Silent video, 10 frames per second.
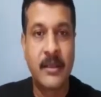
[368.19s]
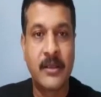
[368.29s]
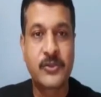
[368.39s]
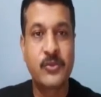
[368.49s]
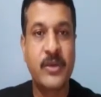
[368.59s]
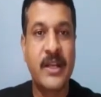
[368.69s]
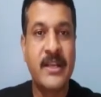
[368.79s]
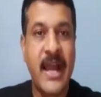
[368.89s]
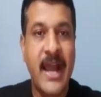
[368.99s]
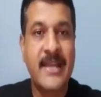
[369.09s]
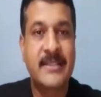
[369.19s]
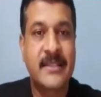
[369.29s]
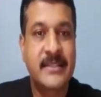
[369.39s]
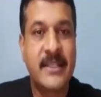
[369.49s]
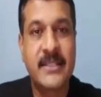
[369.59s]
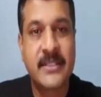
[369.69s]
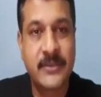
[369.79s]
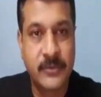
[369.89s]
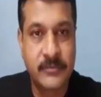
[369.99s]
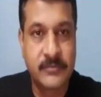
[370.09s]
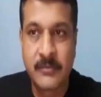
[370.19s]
Student, I suggest you,